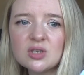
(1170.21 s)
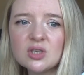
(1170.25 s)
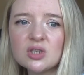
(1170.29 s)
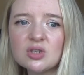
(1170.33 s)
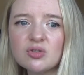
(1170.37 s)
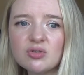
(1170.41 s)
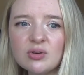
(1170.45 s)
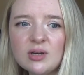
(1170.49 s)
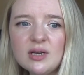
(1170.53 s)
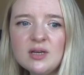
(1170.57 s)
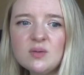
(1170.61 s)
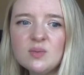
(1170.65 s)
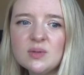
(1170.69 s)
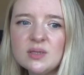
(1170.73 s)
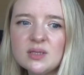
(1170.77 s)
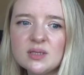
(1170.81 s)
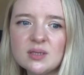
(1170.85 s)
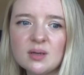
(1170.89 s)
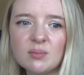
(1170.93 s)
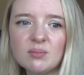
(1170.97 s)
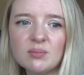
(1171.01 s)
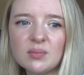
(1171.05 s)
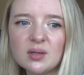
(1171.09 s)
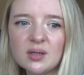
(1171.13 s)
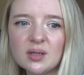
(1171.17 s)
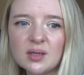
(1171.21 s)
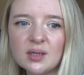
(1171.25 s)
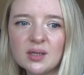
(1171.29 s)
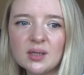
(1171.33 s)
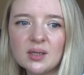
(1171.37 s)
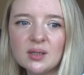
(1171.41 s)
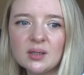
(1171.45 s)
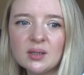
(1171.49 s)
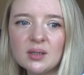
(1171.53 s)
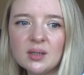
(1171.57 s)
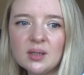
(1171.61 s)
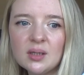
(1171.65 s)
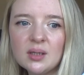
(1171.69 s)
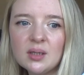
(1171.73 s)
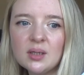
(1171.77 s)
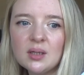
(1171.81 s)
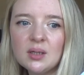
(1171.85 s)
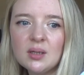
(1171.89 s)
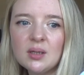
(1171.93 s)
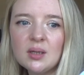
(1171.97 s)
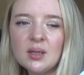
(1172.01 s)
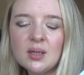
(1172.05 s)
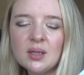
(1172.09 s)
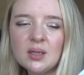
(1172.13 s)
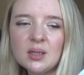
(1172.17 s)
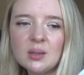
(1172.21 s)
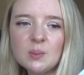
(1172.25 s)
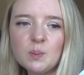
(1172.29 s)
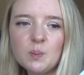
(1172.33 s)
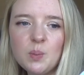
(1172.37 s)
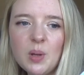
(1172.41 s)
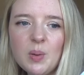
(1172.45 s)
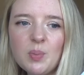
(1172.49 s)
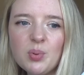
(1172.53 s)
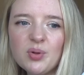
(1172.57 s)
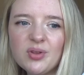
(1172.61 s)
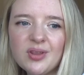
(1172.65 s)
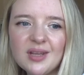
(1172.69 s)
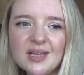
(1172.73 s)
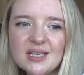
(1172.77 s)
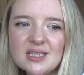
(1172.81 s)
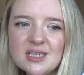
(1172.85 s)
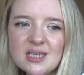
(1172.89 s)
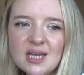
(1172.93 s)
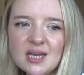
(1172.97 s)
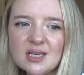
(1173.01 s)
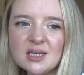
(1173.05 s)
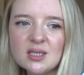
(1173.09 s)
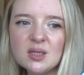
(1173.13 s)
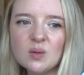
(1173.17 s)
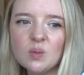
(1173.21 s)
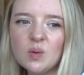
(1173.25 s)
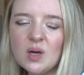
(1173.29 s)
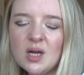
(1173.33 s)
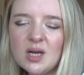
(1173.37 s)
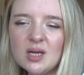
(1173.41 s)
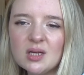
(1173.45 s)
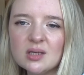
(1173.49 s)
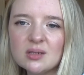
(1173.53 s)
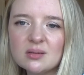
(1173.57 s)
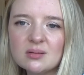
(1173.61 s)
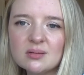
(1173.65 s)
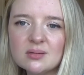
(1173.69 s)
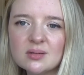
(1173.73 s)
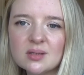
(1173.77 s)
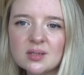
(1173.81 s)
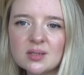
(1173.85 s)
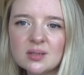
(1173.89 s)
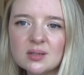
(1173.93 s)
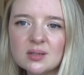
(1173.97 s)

agree with something, people think it's the end of the world